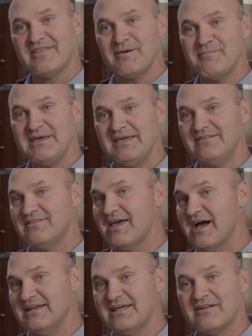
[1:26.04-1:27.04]
they meet, they
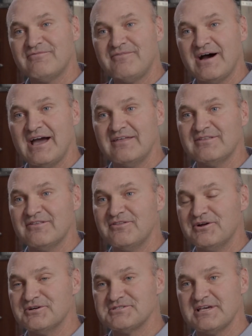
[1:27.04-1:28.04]
identify that
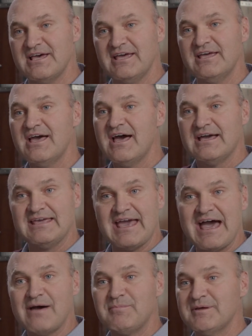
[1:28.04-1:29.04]
there's a
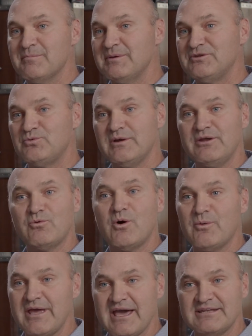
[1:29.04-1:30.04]
gap in between what
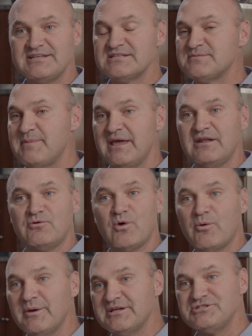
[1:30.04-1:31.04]
we anticipated and
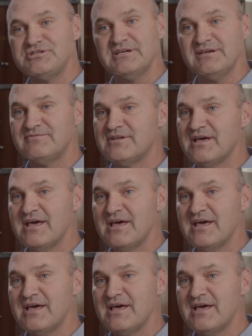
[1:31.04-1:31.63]
what we achieved,